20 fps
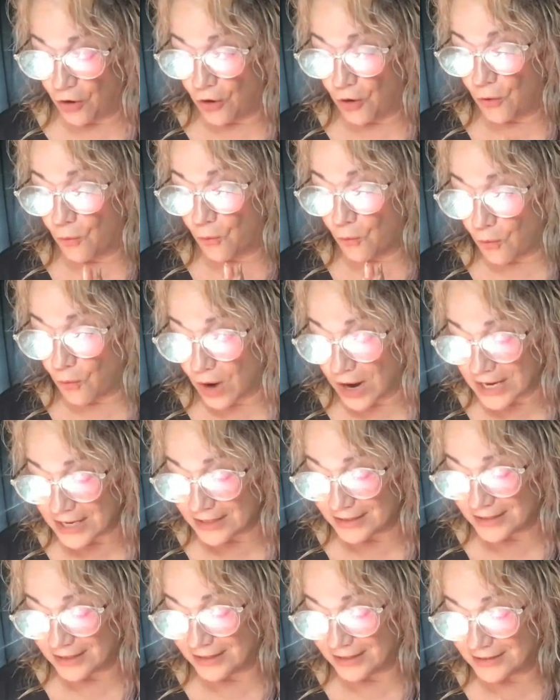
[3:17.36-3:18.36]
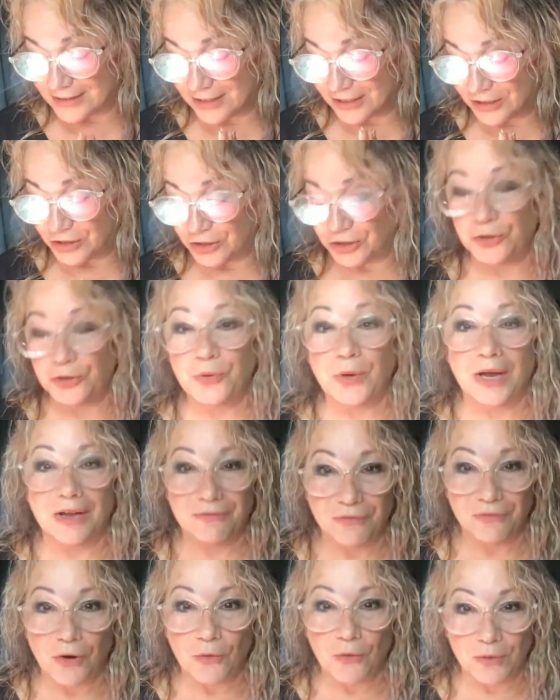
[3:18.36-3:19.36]
what does
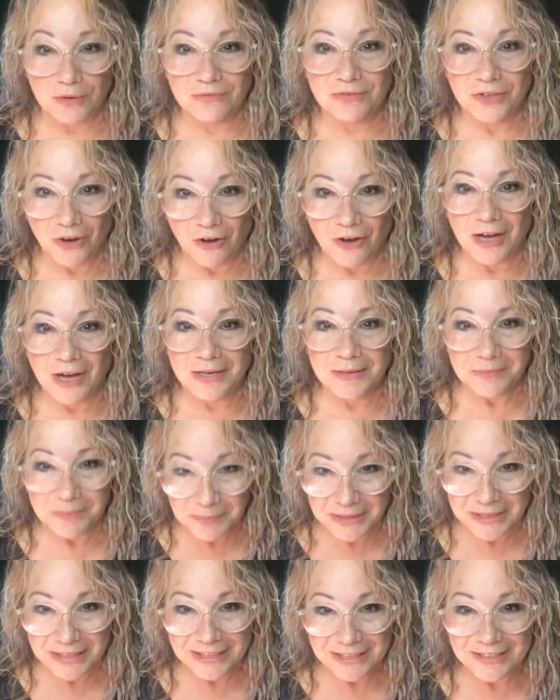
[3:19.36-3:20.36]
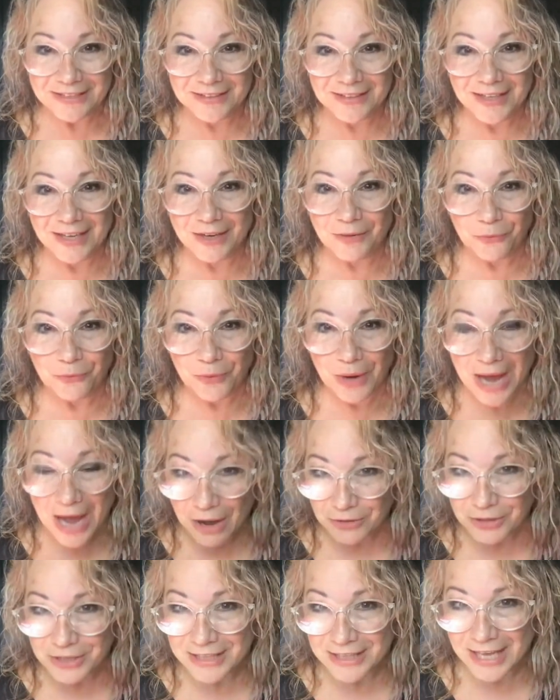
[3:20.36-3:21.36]
ufo of god mean and
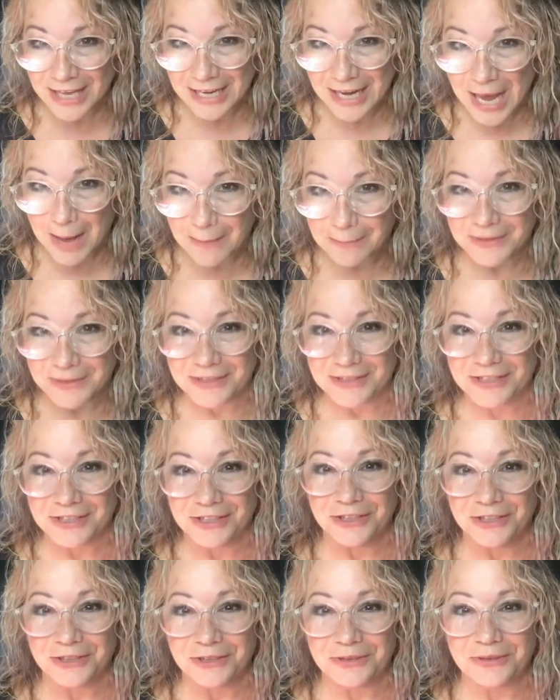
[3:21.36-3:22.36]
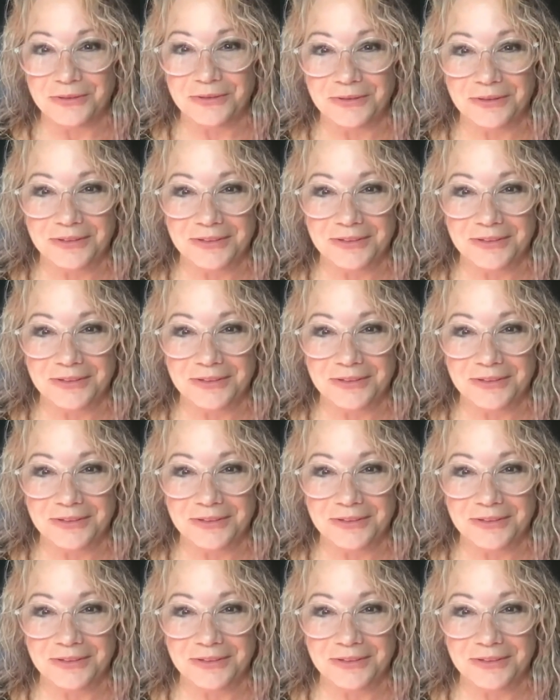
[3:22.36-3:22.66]
how did that happen to you